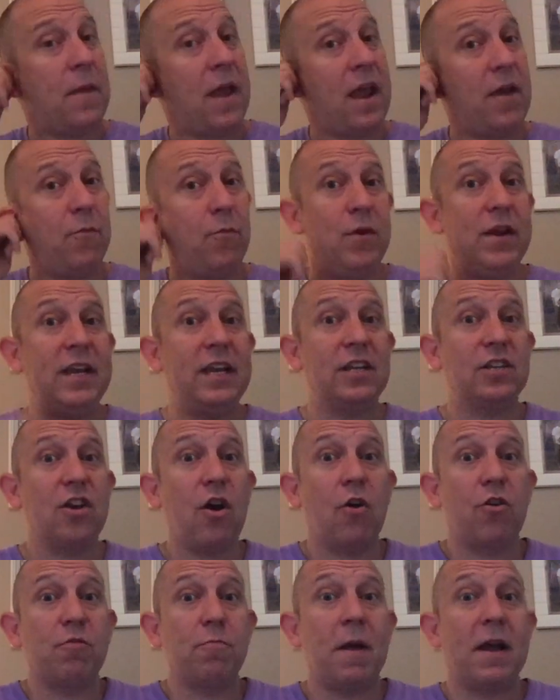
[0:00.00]
and we can
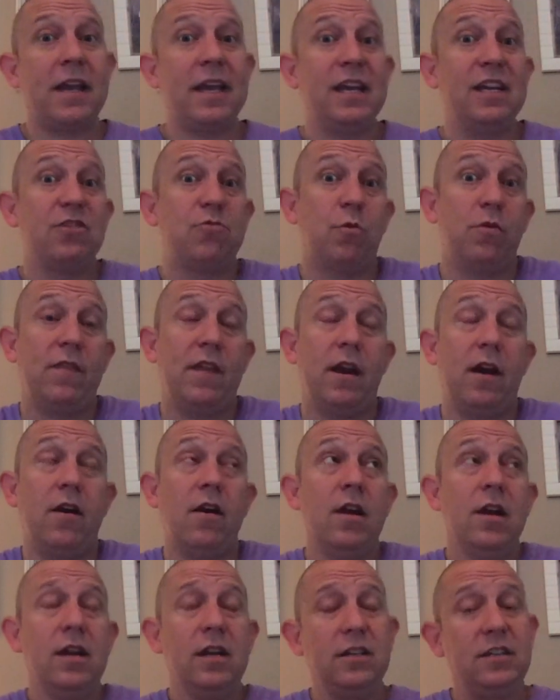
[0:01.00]
talk with my kids when they're
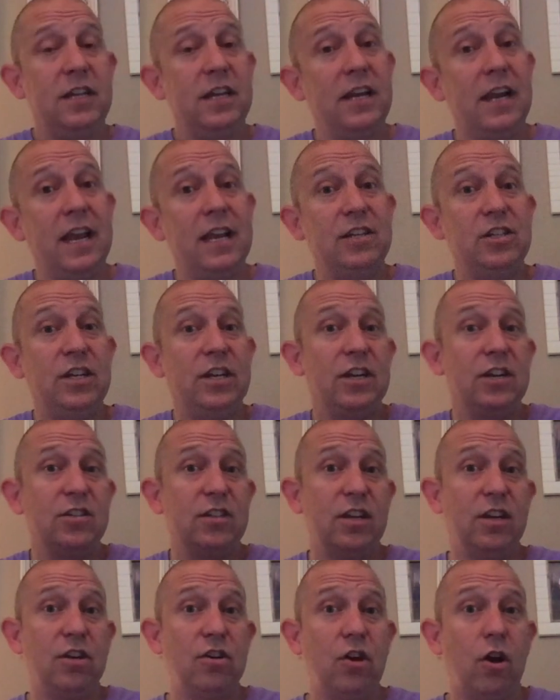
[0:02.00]
teenage years
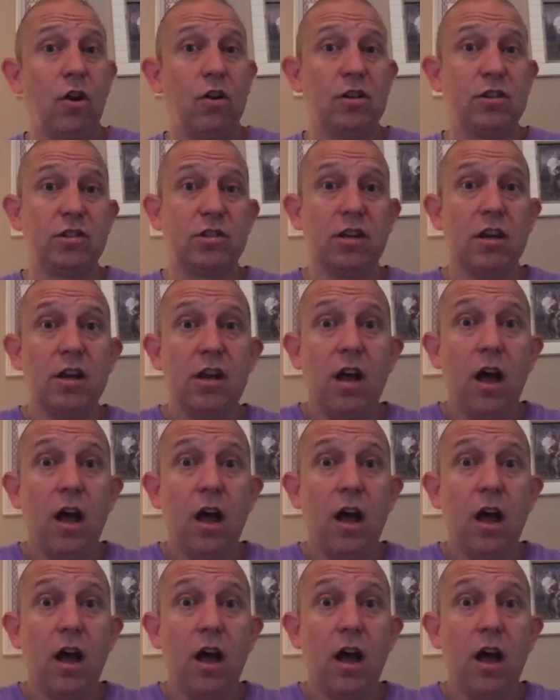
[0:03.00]
and adults